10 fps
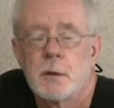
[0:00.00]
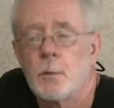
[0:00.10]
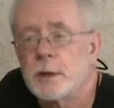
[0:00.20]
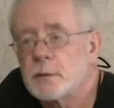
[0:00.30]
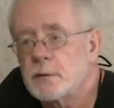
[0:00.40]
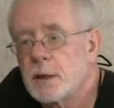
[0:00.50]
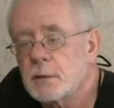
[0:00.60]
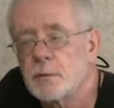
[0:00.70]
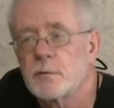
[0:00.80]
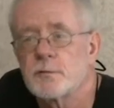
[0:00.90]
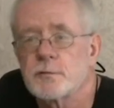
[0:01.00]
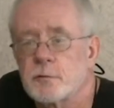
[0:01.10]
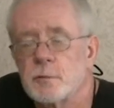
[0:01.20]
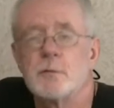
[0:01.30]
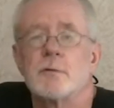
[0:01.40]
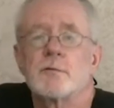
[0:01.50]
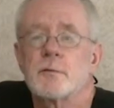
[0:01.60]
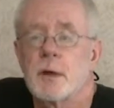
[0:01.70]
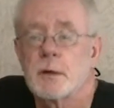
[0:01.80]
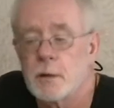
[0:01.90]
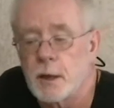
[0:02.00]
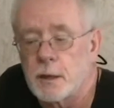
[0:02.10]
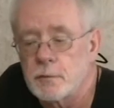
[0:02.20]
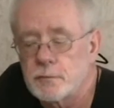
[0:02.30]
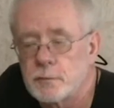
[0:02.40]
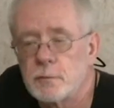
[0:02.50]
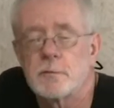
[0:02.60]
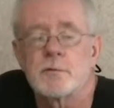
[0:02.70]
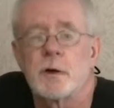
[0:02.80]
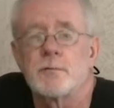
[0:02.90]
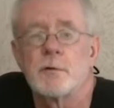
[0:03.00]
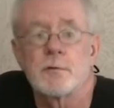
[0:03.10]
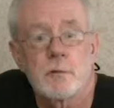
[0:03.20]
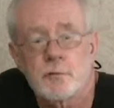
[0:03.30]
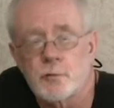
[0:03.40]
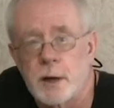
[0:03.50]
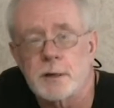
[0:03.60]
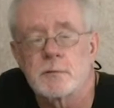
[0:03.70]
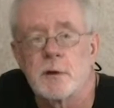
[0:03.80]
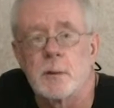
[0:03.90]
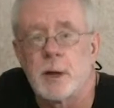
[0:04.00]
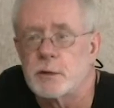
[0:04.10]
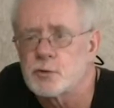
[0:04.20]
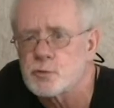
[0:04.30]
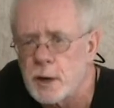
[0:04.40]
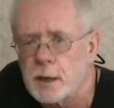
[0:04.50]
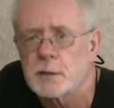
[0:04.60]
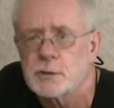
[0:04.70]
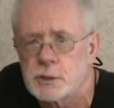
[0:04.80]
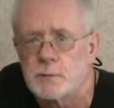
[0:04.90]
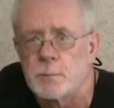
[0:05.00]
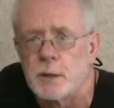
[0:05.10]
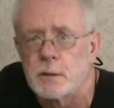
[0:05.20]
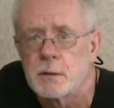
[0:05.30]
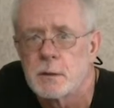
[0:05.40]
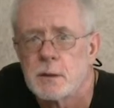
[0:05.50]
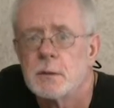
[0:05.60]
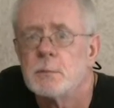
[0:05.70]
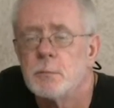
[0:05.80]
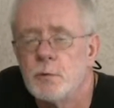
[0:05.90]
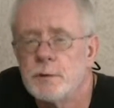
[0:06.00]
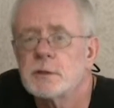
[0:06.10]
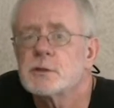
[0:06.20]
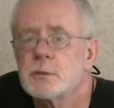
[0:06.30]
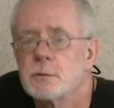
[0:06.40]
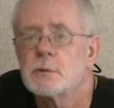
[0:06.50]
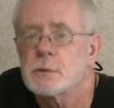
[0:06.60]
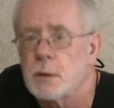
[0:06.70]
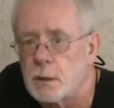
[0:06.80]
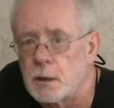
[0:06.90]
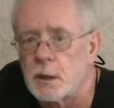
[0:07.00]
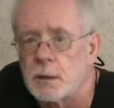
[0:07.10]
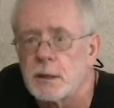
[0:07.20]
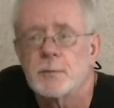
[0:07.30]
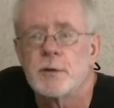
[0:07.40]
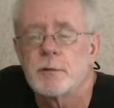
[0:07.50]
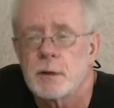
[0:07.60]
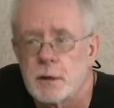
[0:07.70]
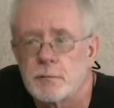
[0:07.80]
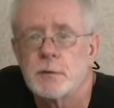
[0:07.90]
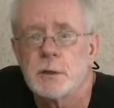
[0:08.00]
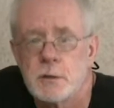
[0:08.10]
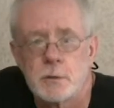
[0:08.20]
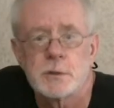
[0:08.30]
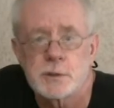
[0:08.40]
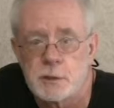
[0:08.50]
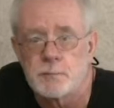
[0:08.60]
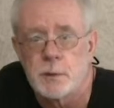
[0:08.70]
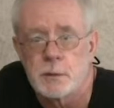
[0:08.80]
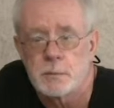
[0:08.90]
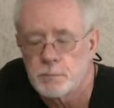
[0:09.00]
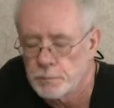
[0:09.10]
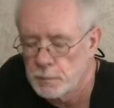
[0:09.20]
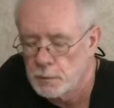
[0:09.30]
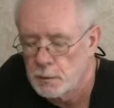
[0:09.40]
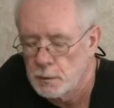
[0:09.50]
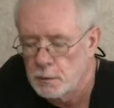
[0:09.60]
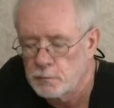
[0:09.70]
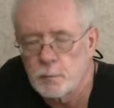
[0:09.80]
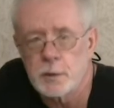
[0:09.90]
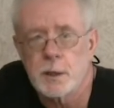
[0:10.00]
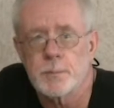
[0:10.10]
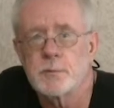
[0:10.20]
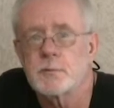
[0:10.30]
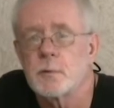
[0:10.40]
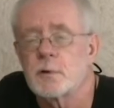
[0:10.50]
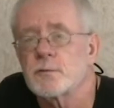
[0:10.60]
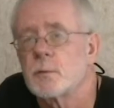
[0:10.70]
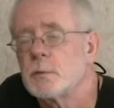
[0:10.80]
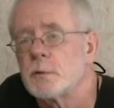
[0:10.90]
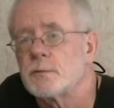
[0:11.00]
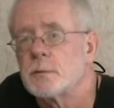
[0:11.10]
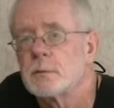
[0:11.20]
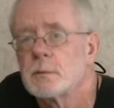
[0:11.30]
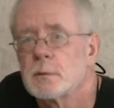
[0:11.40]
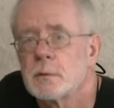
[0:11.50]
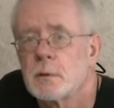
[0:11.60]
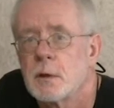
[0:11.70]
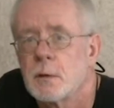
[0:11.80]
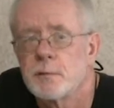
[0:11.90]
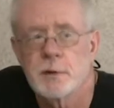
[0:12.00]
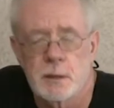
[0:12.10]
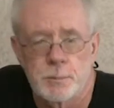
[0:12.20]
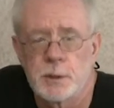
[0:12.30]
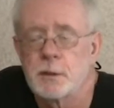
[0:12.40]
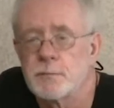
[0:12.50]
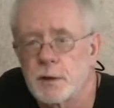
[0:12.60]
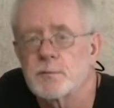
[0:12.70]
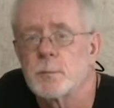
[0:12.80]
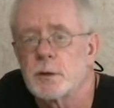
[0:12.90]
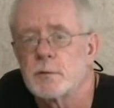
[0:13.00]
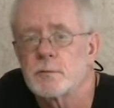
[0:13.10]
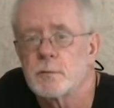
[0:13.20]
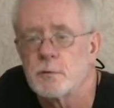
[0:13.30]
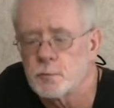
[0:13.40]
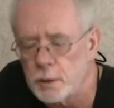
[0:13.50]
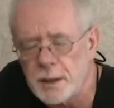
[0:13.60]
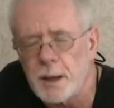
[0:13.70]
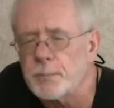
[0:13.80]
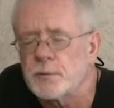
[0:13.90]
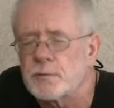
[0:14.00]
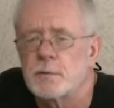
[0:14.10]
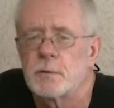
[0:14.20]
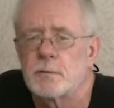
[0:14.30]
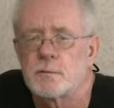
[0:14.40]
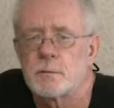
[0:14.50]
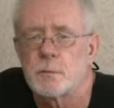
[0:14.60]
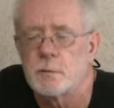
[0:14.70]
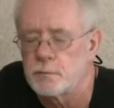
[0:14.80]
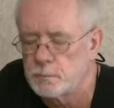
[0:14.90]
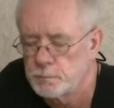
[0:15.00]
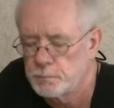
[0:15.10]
We can take those students and the students' efforts, track them, and track achievement, moving students on with every new achievement. So what happens to our schools? We've got a big investment in schools. What happens to those schools?